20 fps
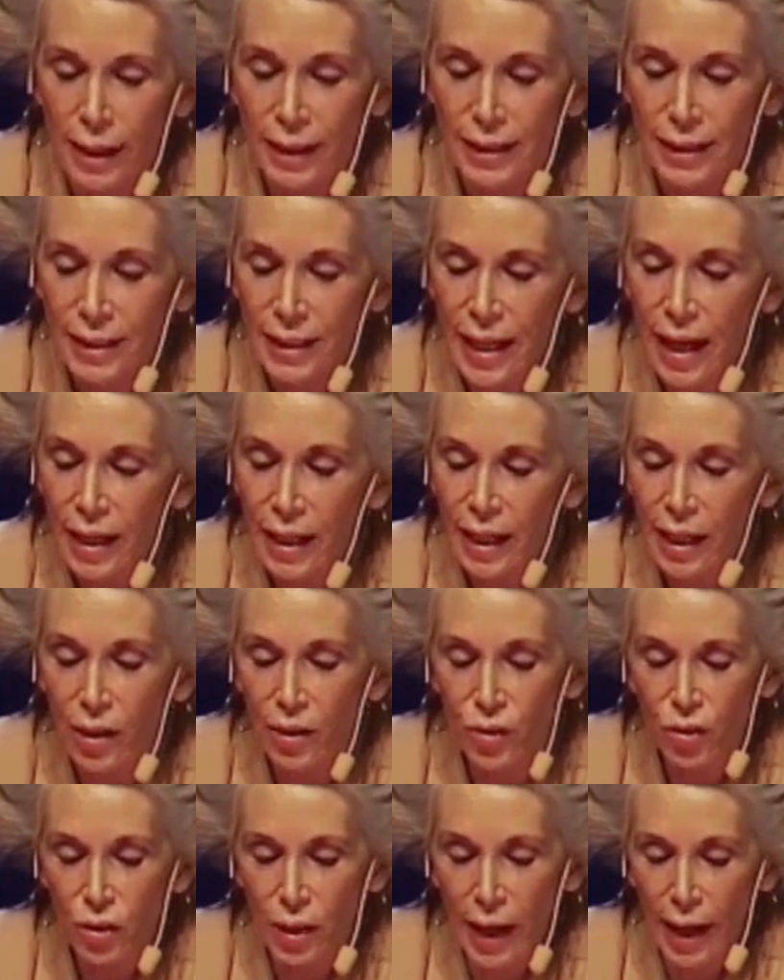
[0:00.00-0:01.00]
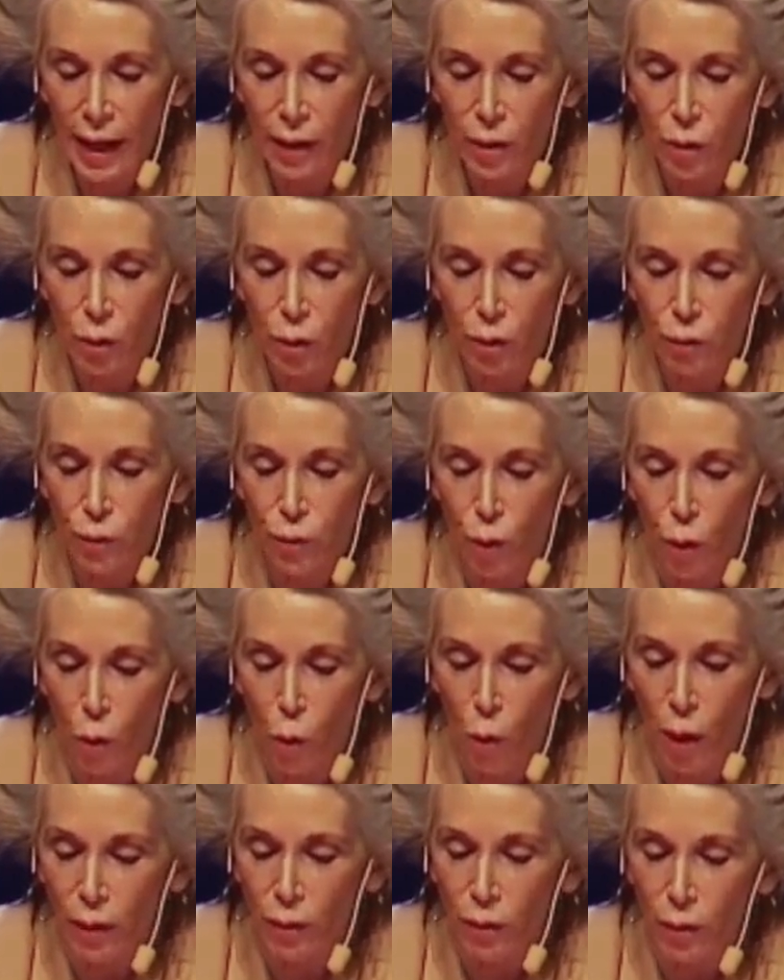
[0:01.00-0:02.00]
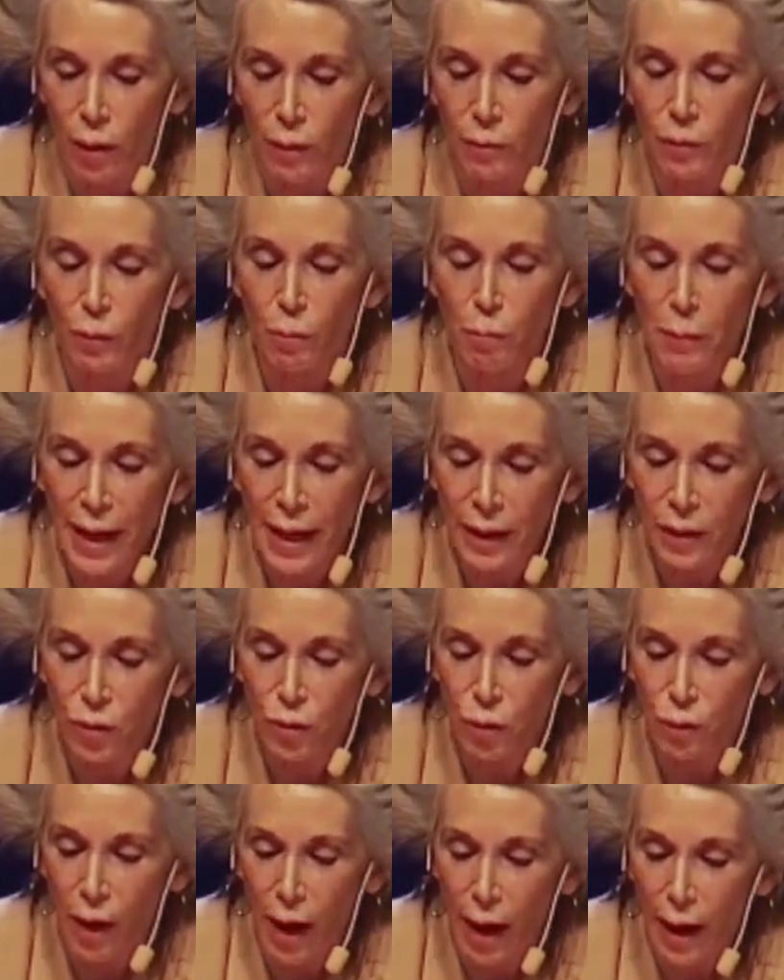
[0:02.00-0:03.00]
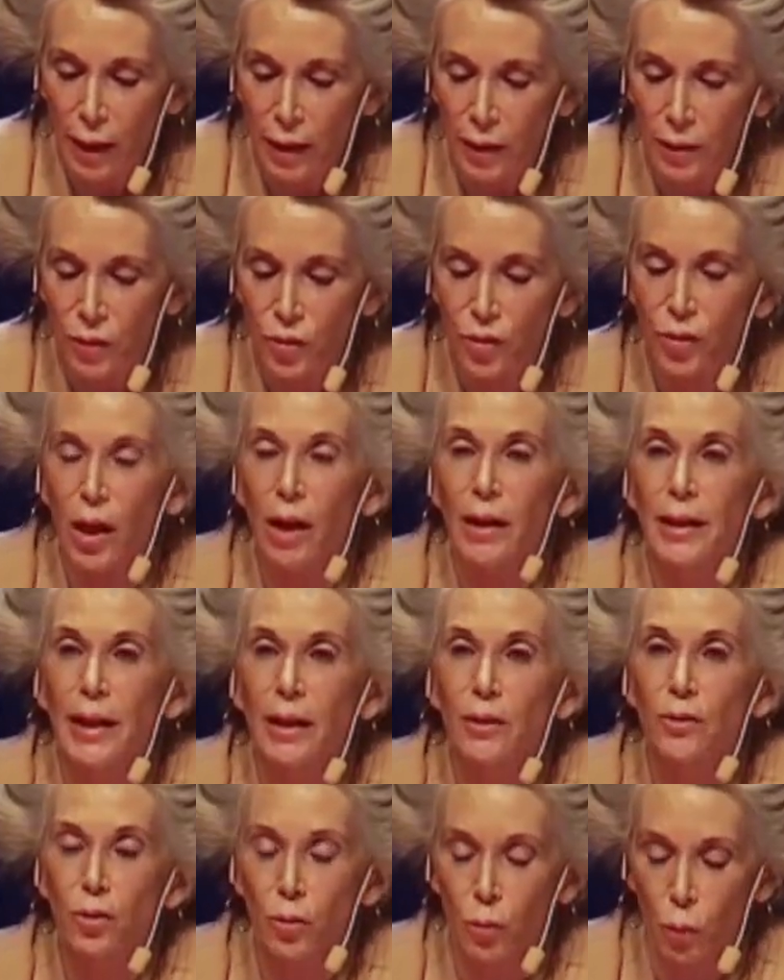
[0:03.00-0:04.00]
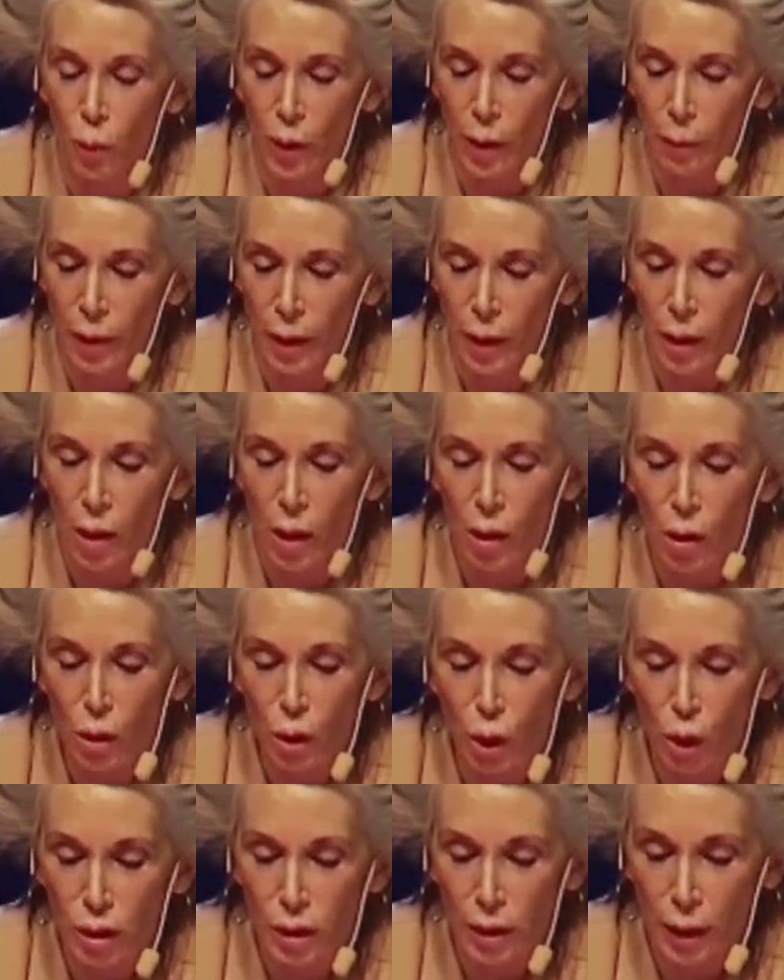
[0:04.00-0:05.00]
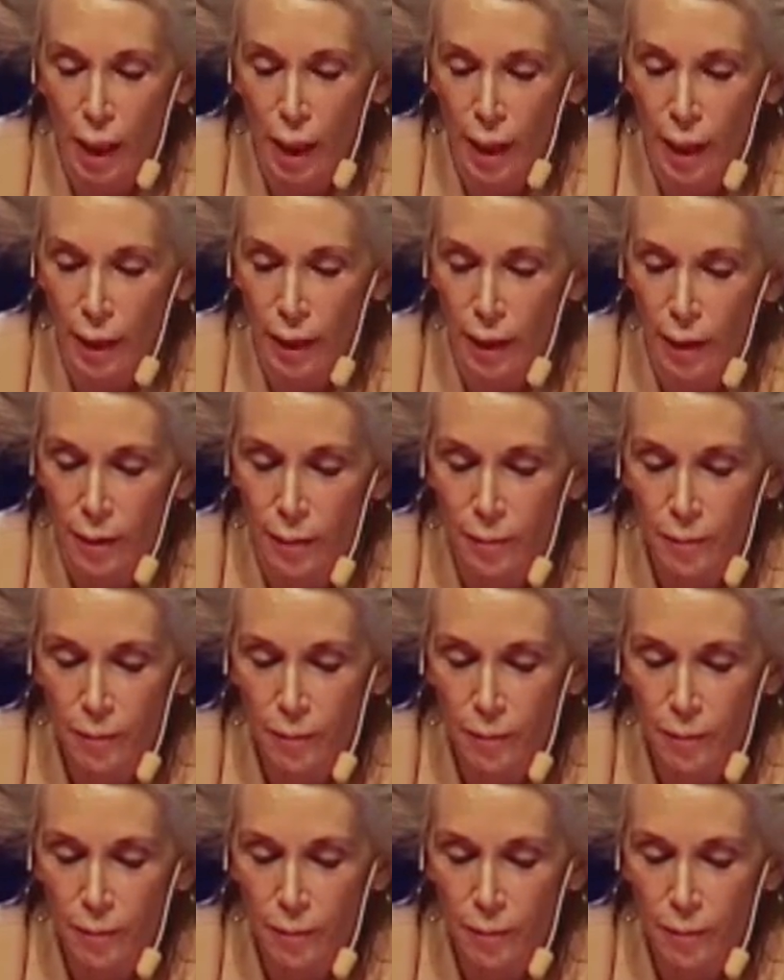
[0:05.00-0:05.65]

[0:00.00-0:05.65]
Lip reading: setting a standard for what men's violence against women looks like.